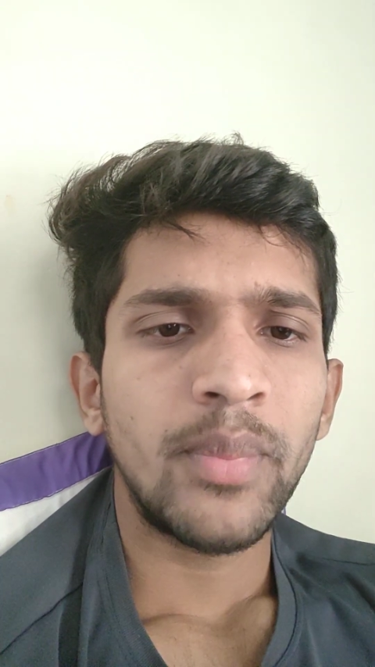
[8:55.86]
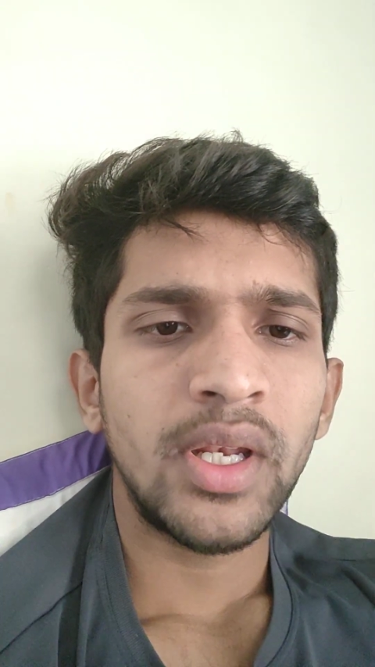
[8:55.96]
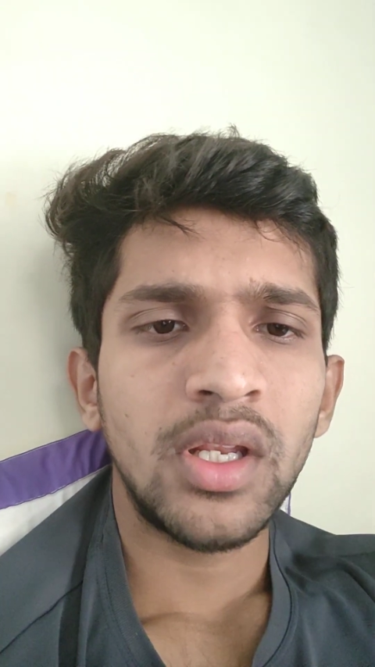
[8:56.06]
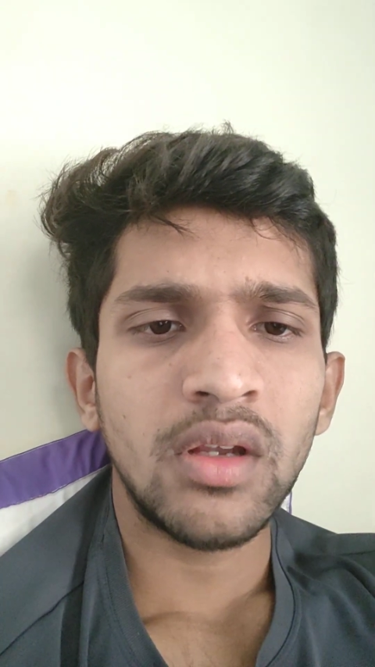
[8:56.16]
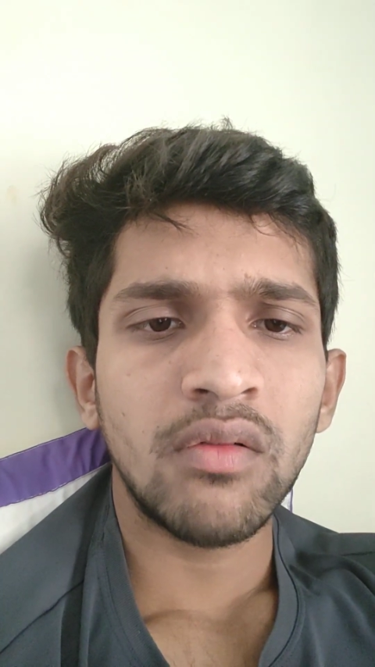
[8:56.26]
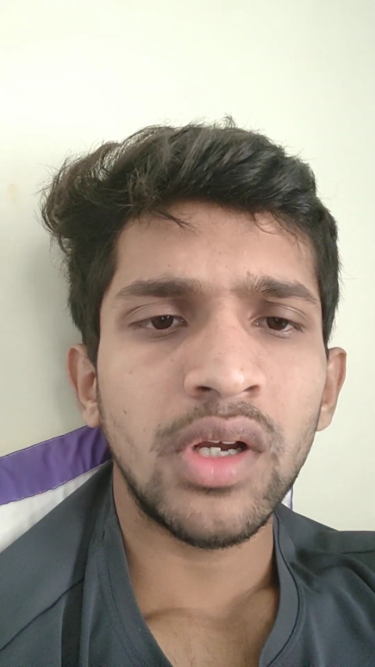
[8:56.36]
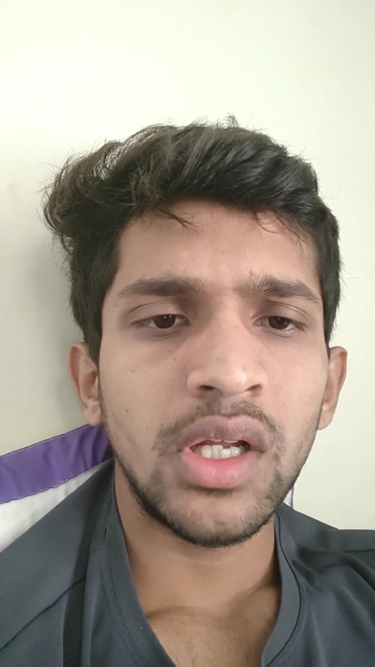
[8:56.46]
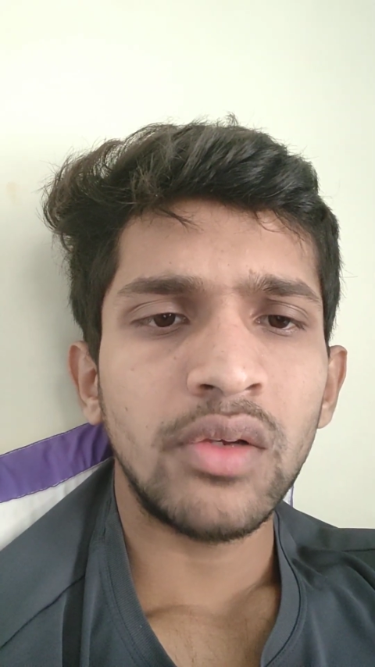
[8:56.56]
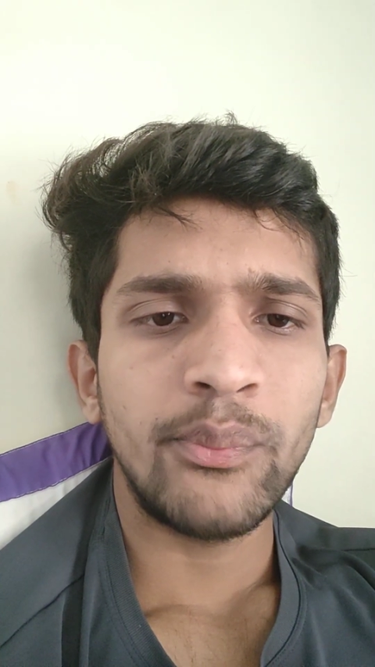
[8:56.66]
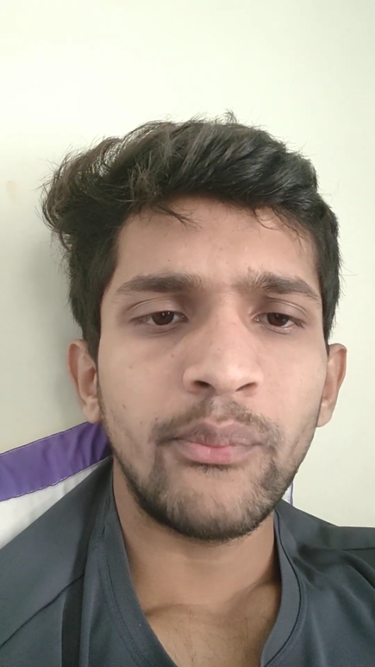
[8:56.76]
panic
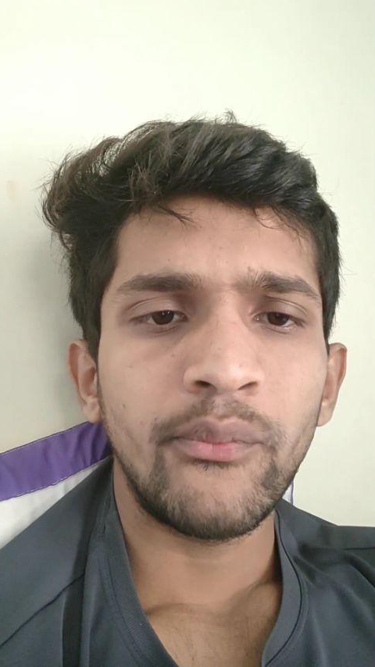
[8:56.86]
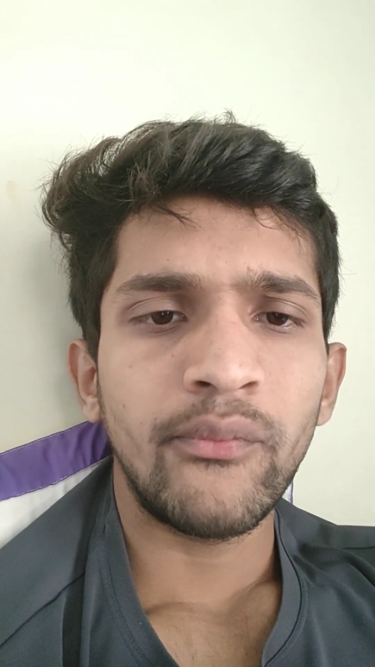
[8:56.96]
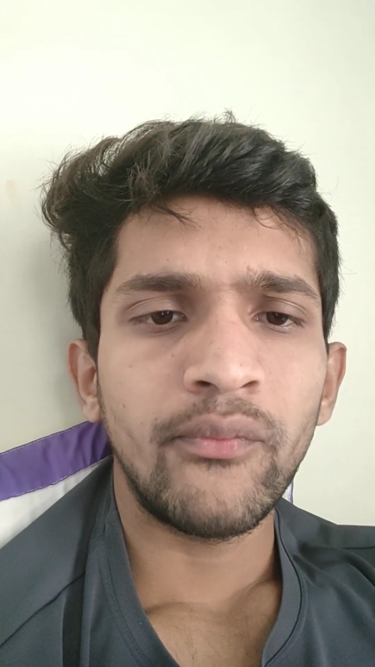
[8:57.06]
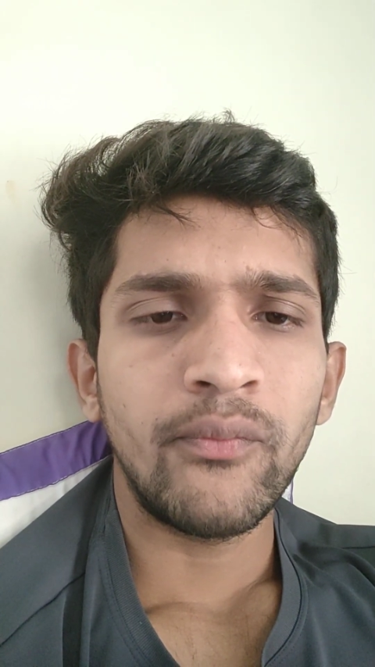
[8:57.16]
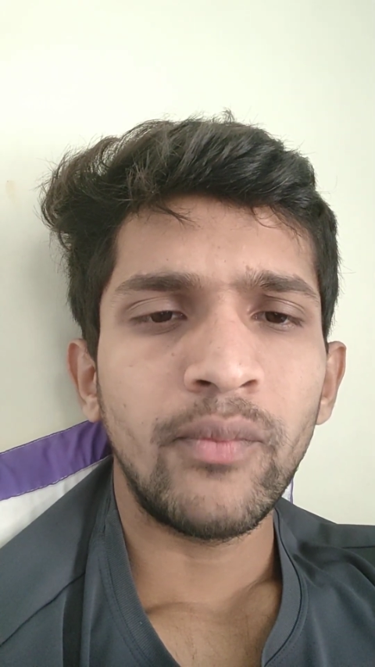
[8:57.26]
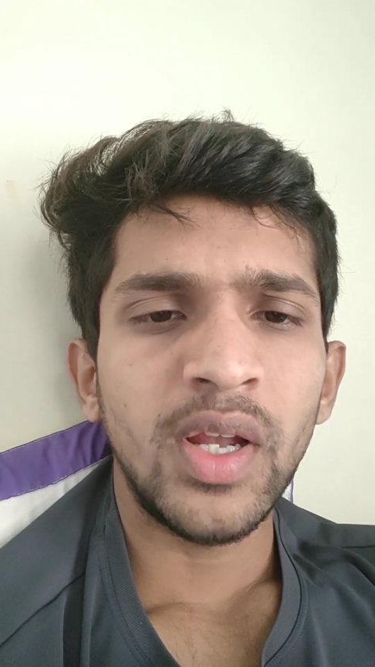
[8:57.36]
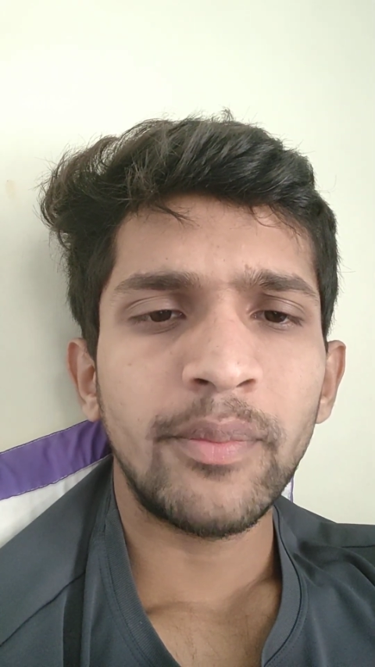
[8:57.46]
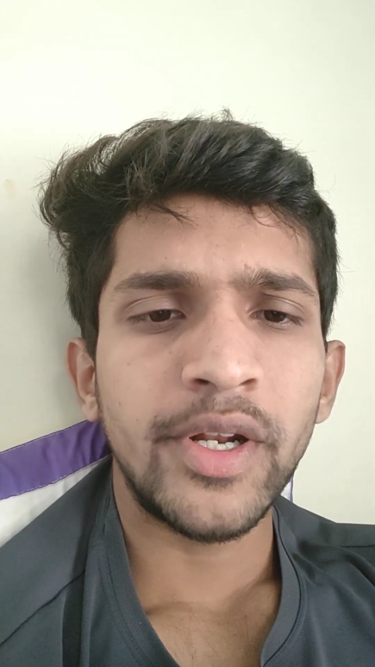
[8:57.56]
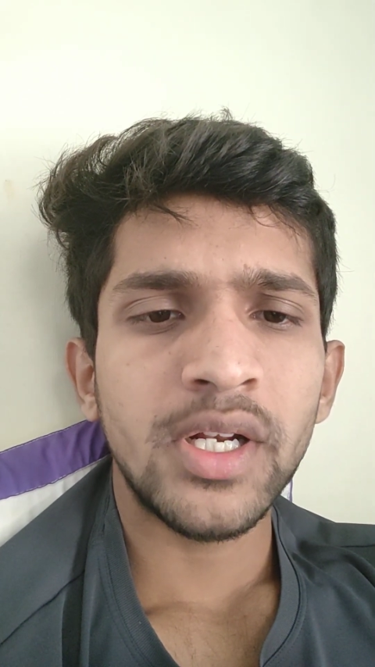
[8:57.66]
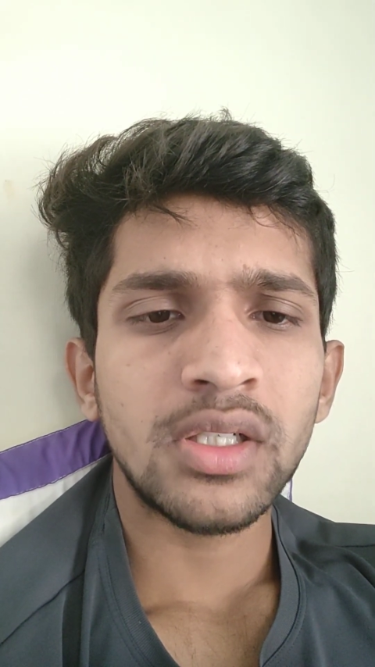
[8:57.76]
while
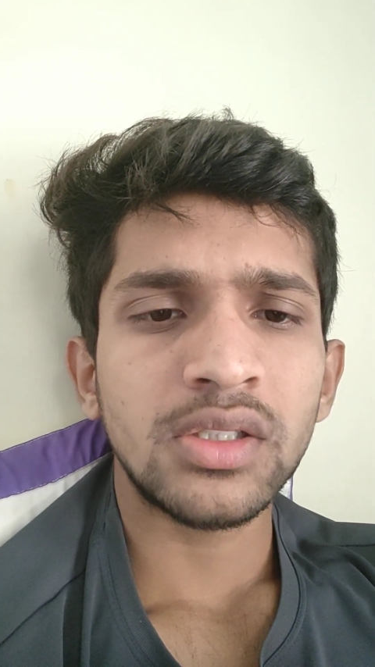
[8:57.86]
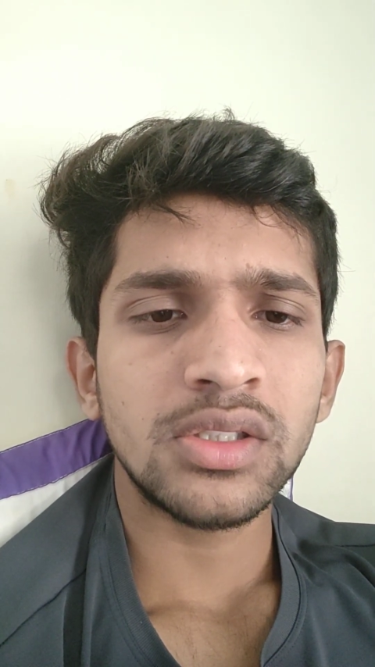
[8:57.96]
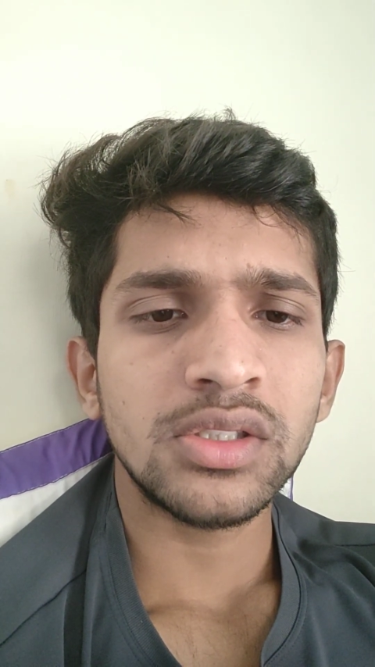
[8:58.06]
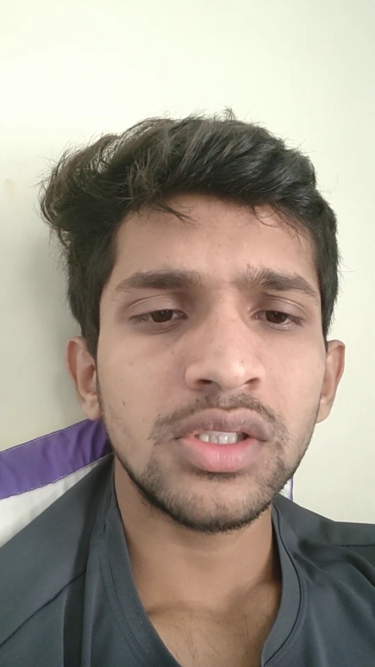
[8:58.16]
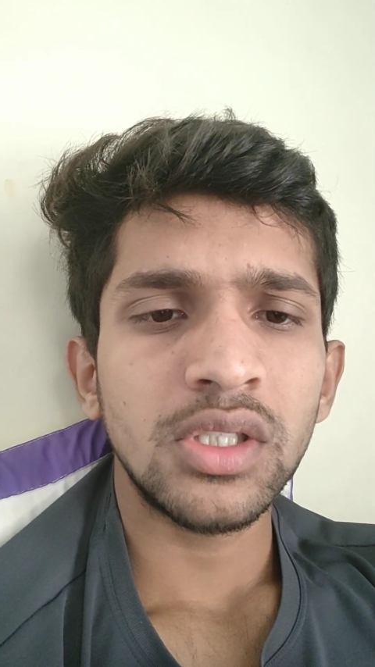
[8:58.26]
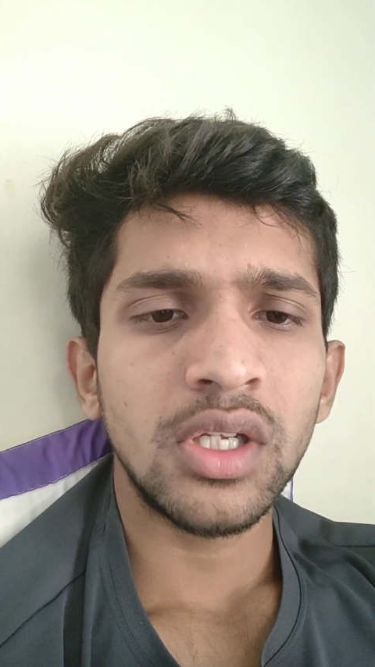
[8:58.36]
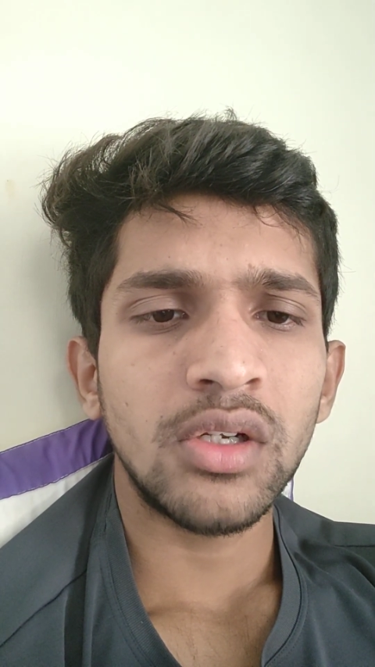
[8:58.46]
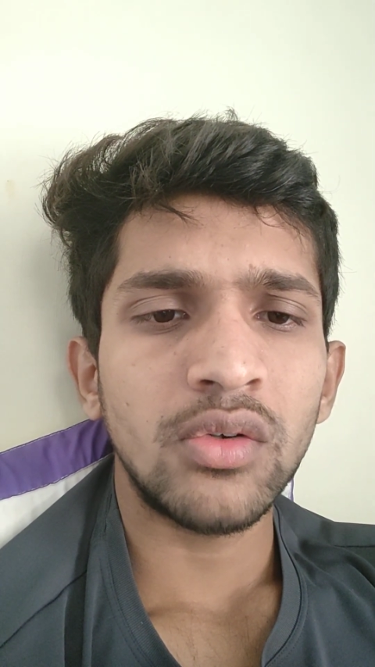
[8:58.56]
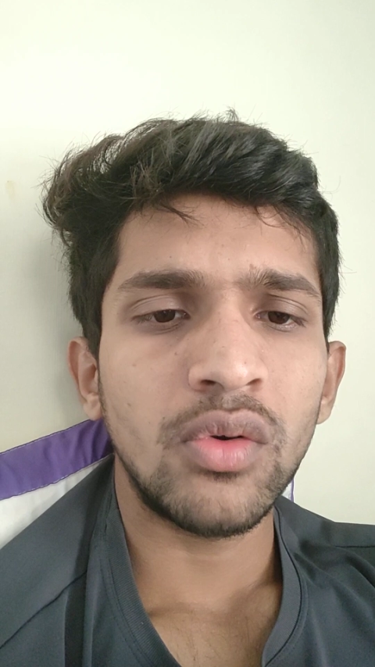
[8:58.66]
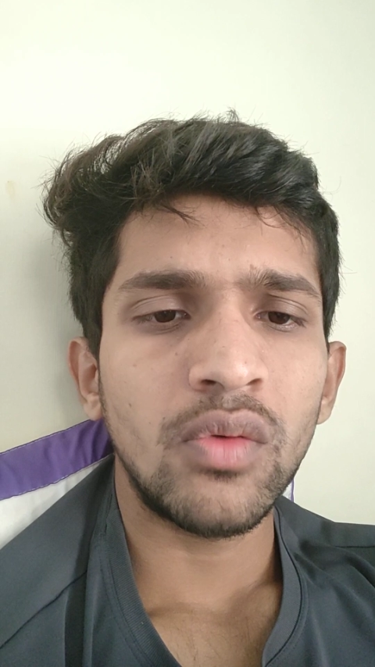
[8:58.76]
map data structure
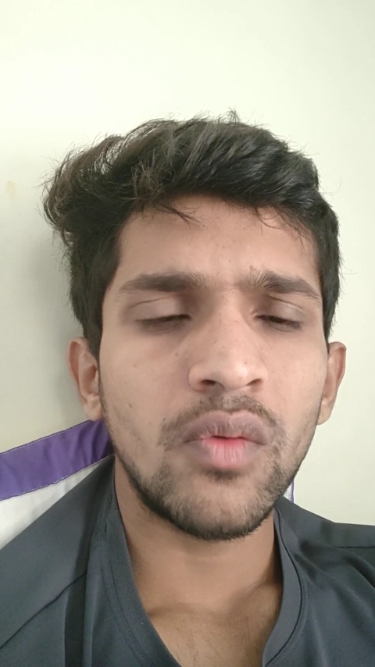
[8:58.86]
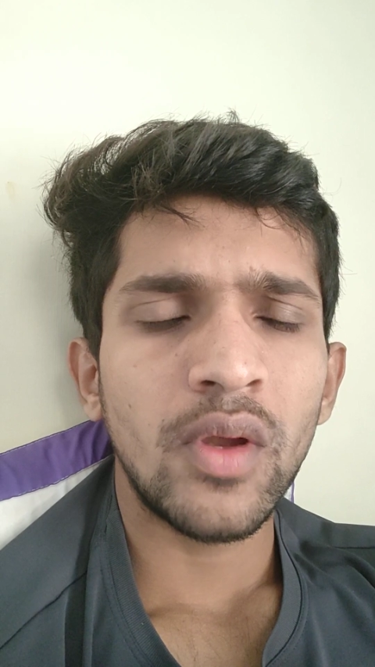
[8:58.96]
and